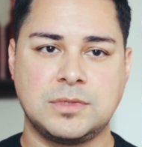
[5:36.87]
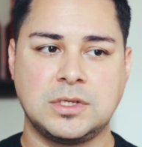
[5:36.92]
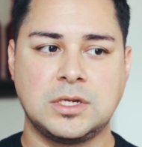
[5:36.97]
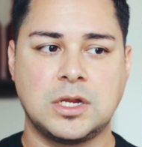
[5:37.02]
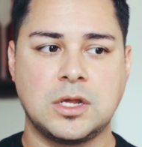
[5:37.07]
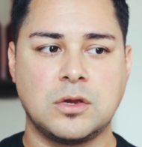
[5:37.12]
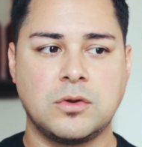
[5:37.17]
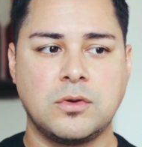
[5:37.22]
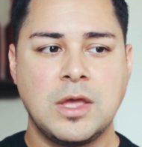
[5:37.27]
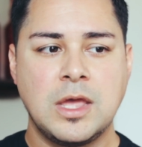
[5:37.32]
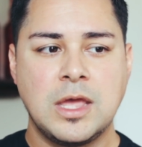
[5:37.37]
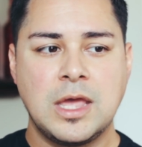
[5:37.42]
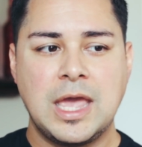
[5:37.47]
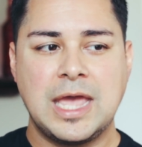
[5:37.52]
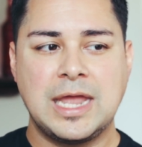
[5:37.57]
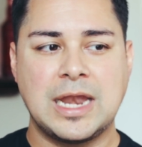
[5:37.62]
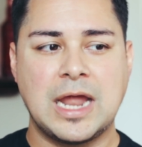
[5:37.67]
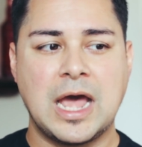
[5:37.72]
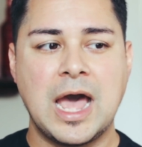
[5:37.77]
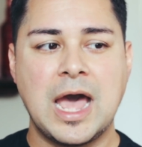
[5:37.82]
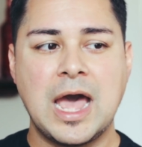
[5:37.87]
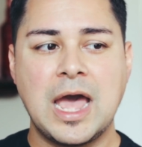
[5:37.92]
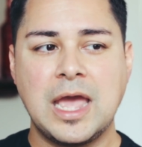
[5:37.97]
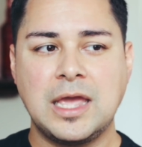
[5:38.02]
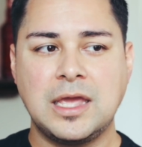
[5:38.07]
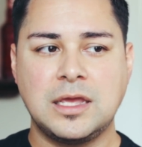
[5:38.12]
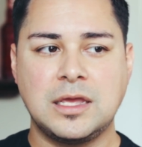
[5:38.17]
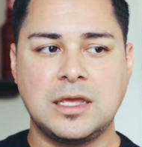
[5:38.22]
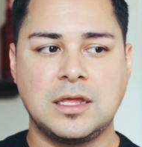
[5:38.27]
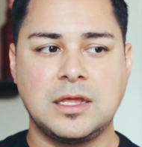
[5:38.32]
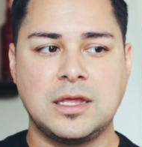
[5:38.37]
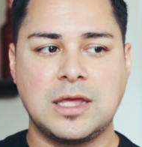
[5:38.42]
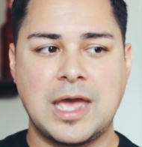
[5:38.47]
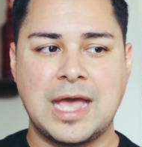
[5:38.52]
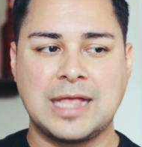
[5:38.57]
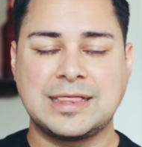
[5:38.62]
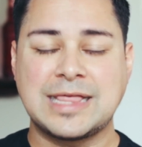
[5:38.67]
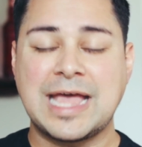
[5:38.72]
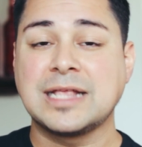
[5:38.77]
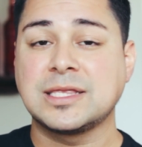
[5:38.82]
and I,
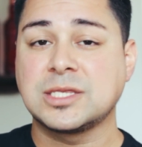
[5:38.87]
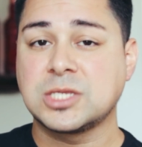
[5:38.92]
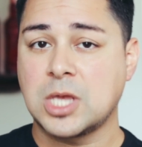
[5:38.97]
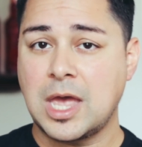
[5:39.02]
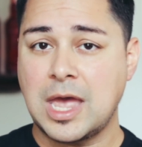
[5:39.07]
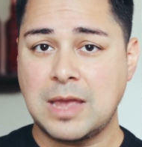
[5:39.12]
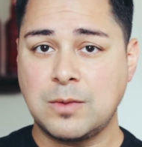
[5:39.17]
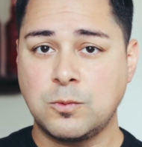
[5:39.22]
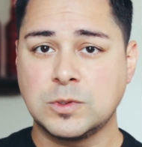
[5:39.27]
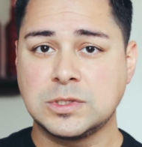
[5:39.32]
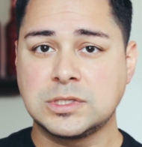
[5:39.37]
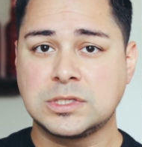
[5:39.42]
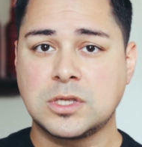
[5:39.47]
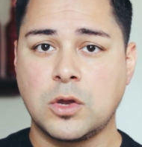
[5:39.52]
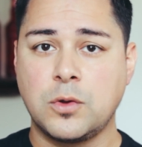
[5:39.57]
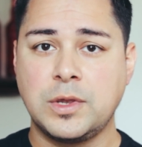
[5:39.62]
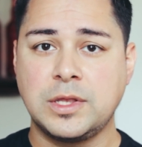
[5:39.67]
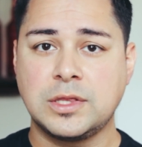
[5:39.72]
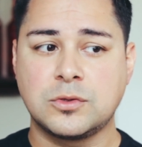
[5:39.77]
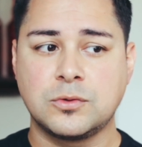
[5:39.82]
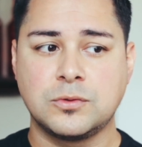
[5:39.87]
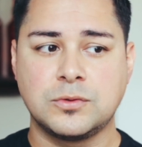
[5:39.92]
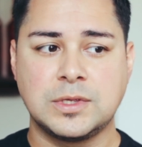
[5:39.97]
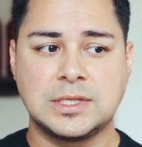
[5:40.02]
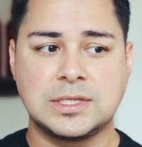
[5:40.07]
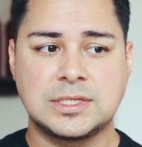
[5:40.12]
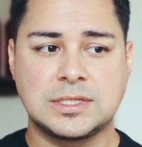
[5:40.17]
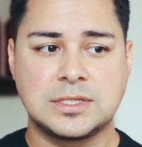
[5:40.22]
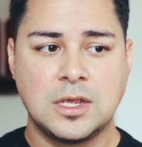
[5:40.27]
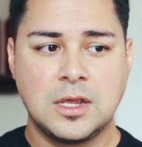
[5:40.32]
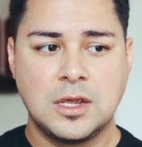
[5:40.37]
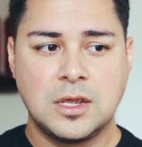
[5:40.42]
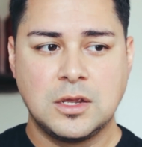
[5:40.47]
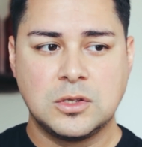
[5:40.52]
at that time, was going through this